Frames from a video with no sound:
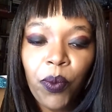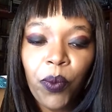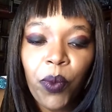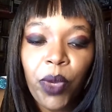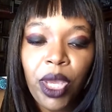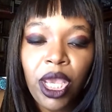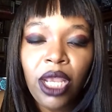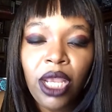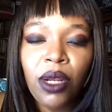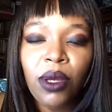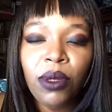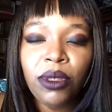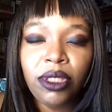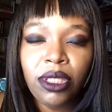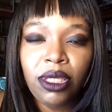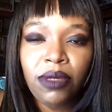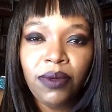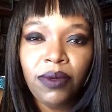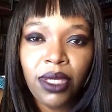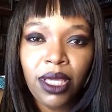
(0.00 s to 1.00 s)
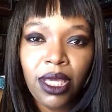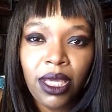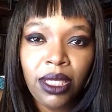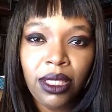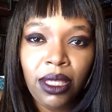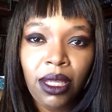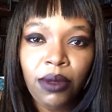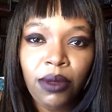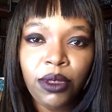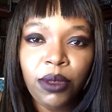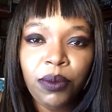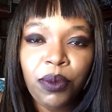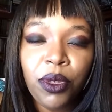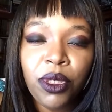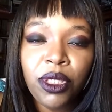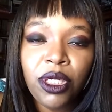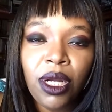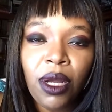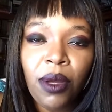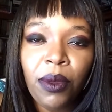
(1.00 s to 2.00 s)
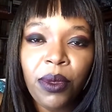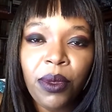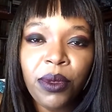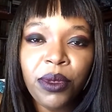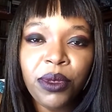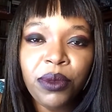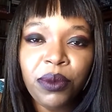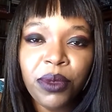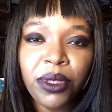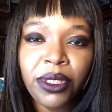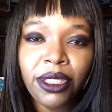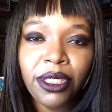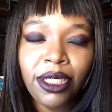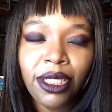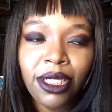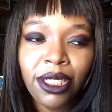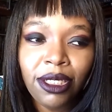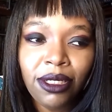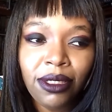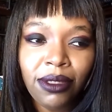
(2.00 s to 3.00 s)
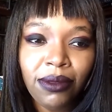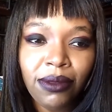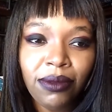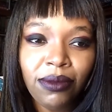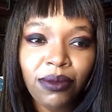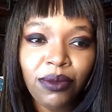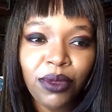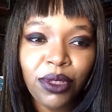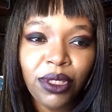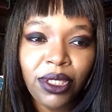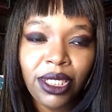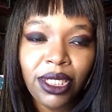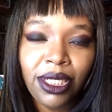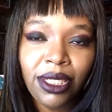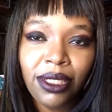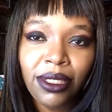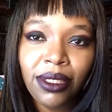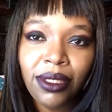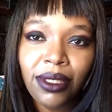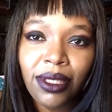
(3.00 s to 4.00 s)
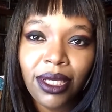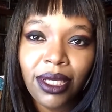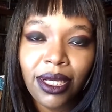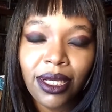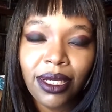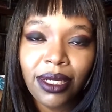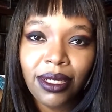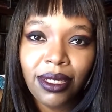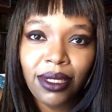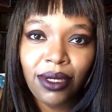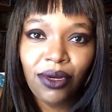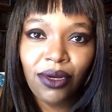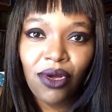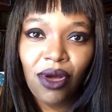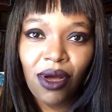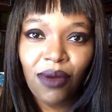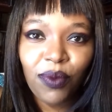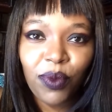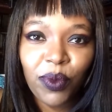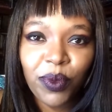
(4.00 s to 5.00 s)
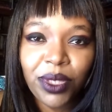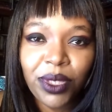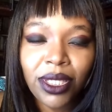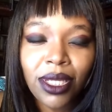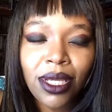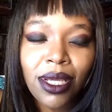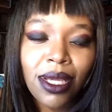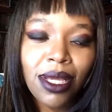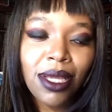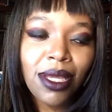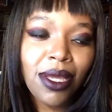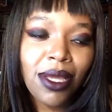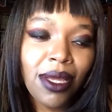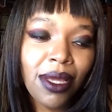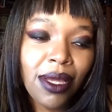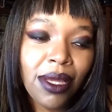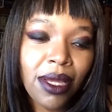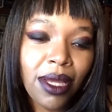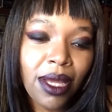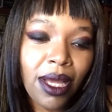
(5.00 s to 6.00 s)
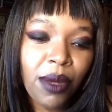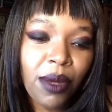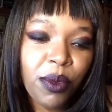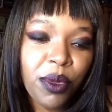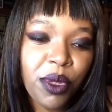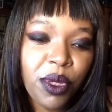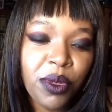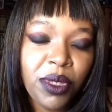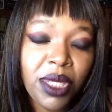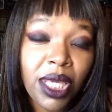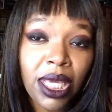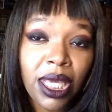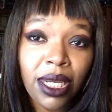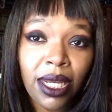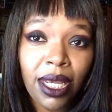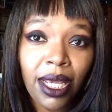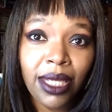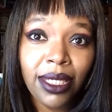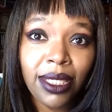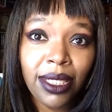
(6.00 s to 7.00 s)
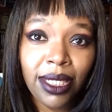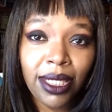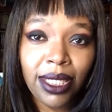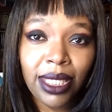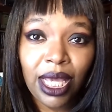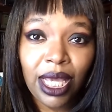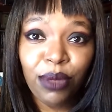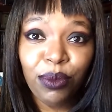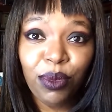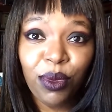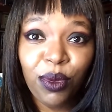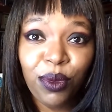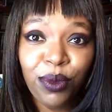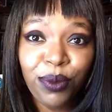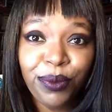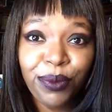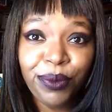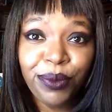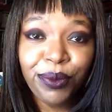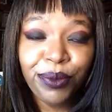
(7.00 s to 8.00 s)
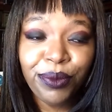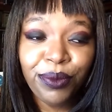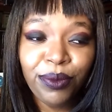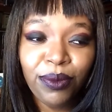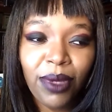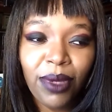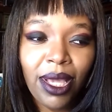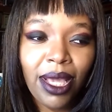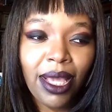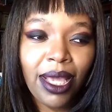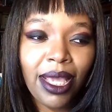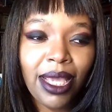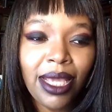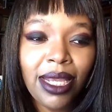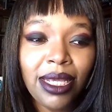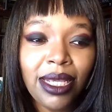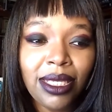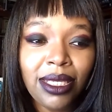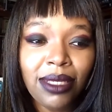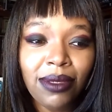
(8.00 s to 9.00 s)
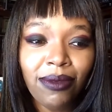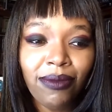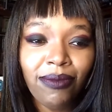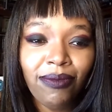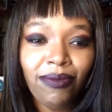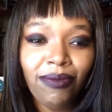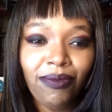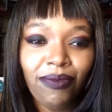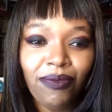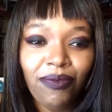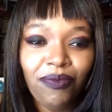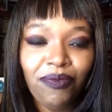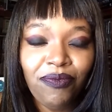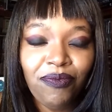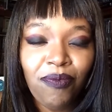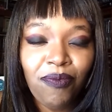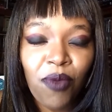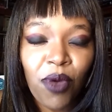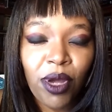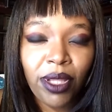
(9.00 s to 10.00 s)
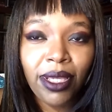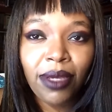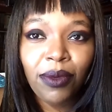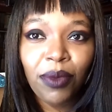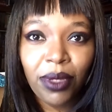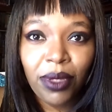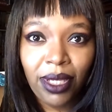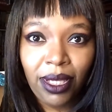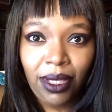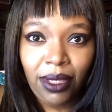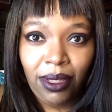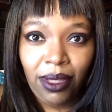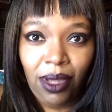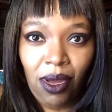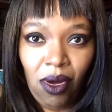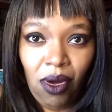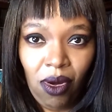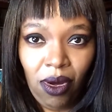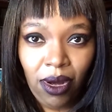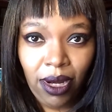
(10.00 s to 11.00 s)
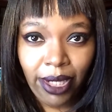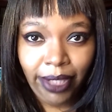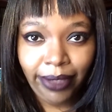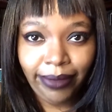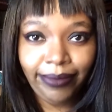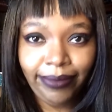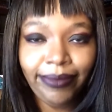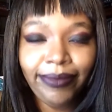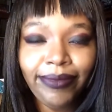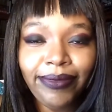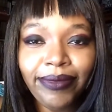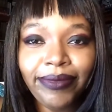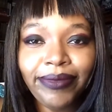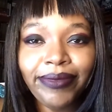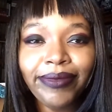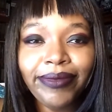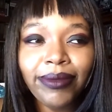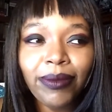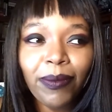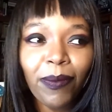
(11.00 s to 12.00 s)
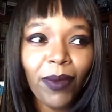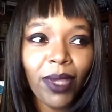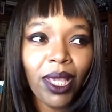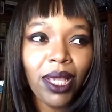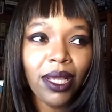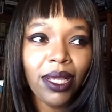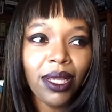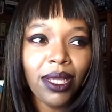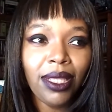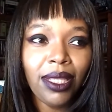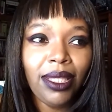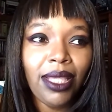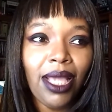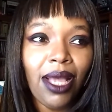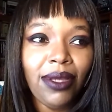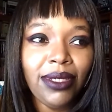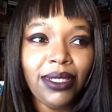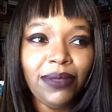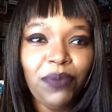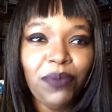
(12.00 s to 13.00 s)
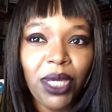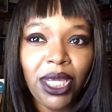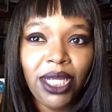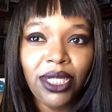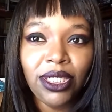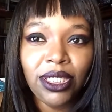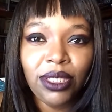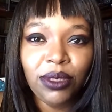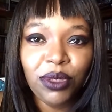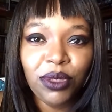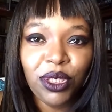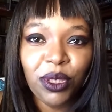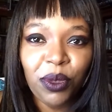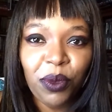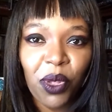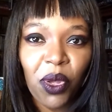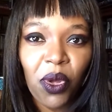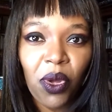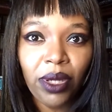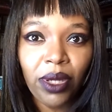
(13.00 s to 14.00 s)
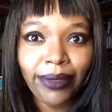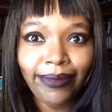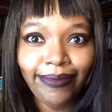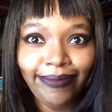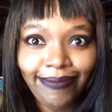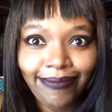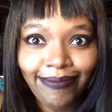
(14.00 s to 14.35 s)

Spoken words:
We know Stephen King loves to push out those really, really thick novels. I will use it as an example. It is really, really long. 1,000 pages or so long.